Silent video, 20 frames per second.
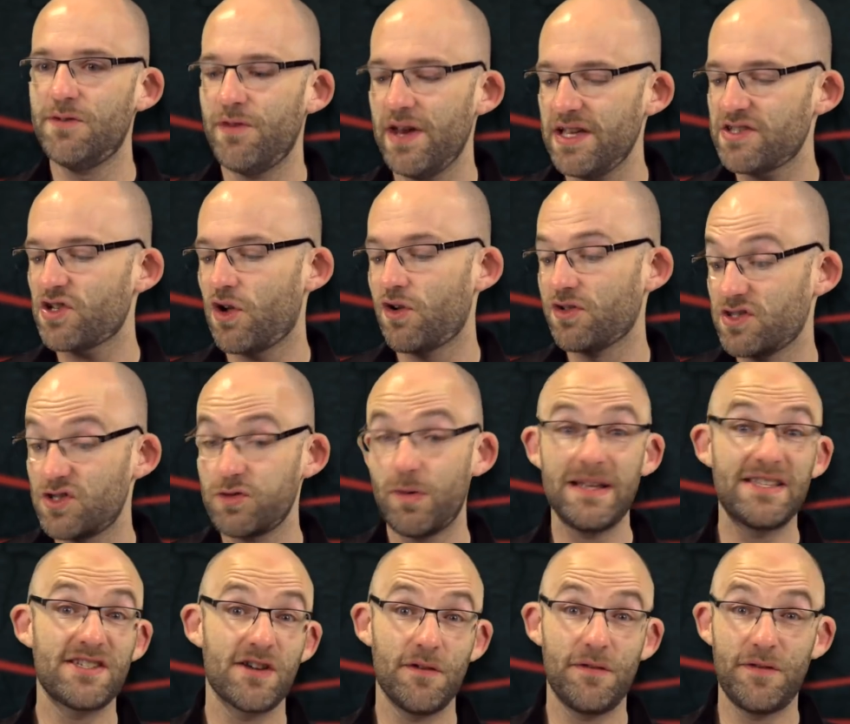Rich on
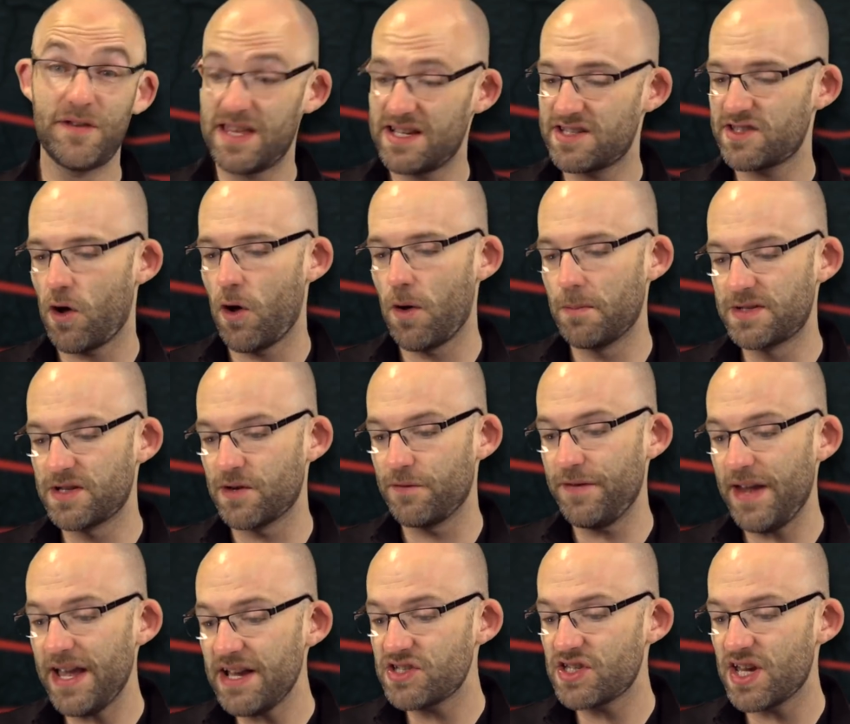Twitter for this
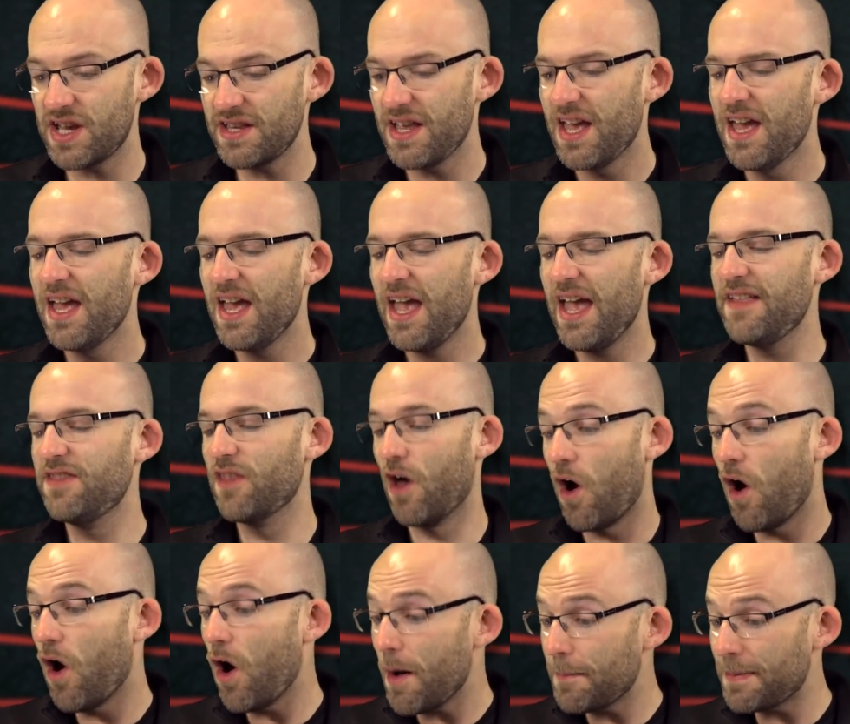observation, in The
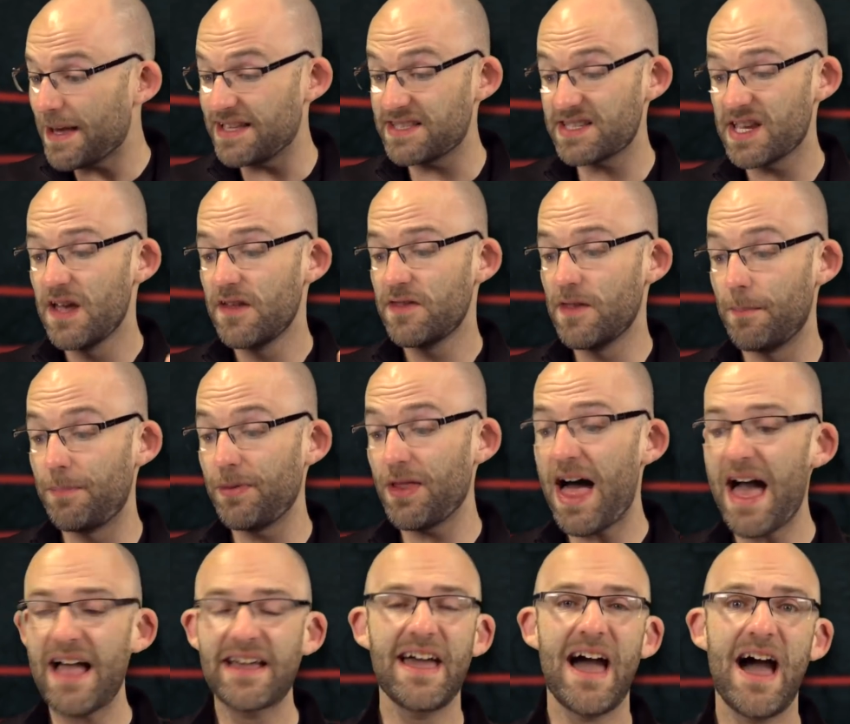Hobbit, the
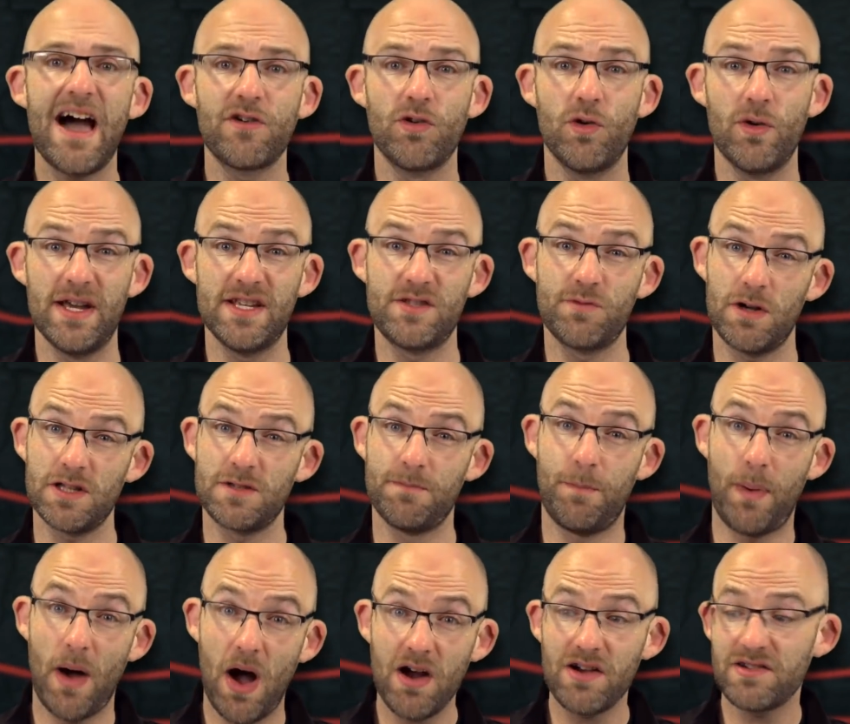Black Arrow is what
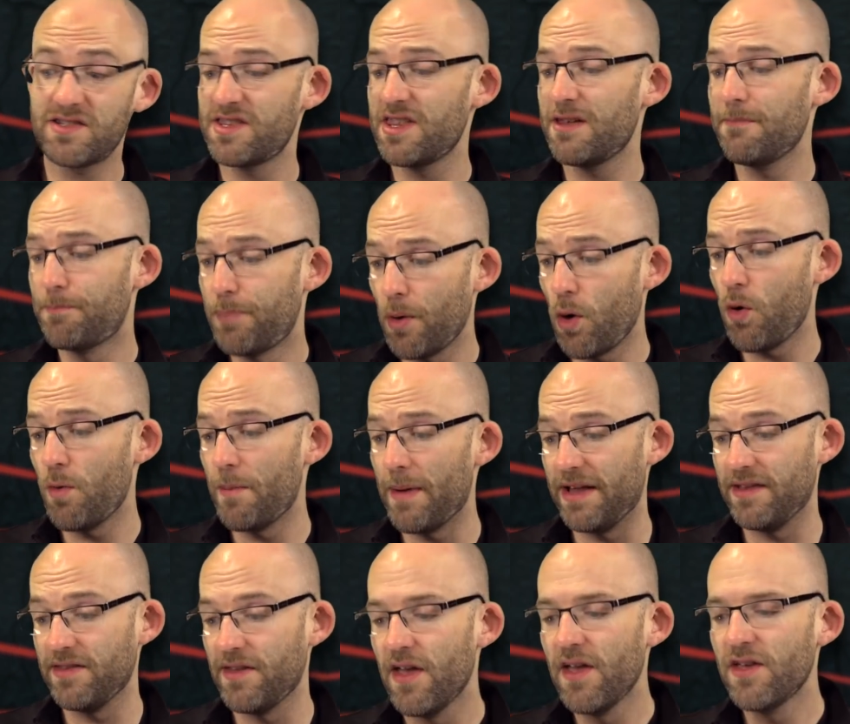Bard the
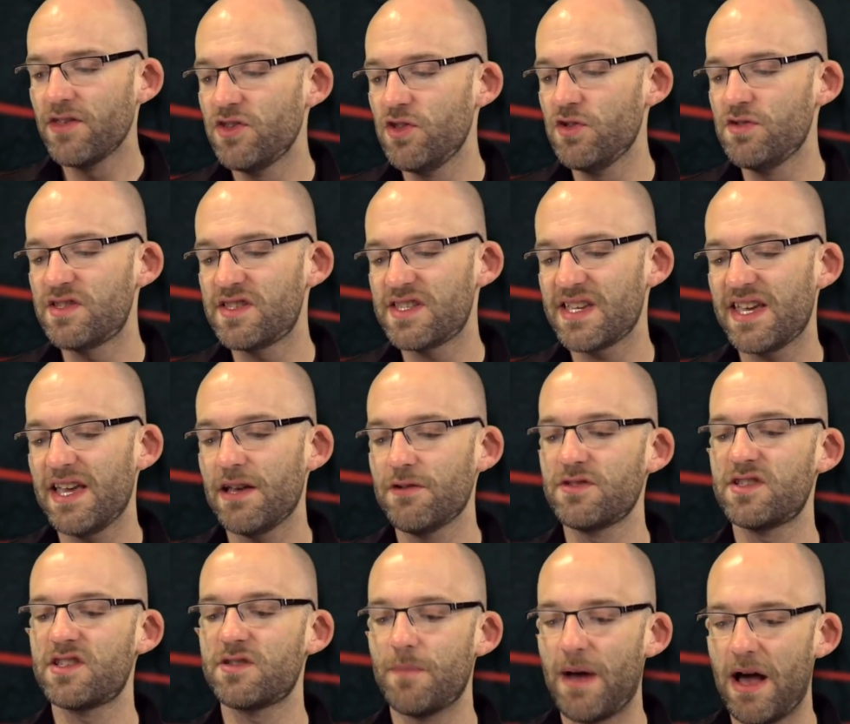Bowman used to kill
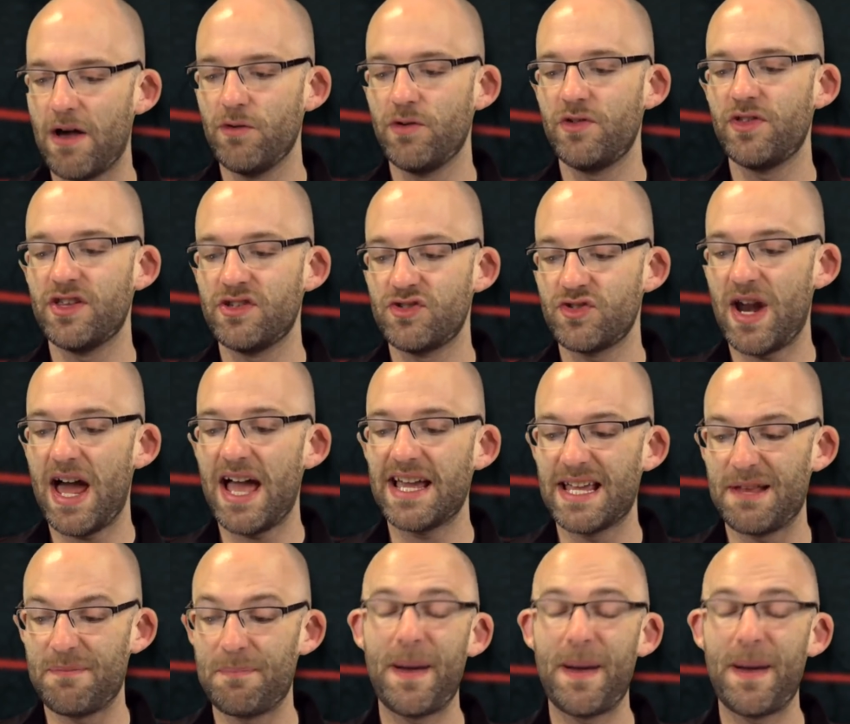Smaug the Dragon.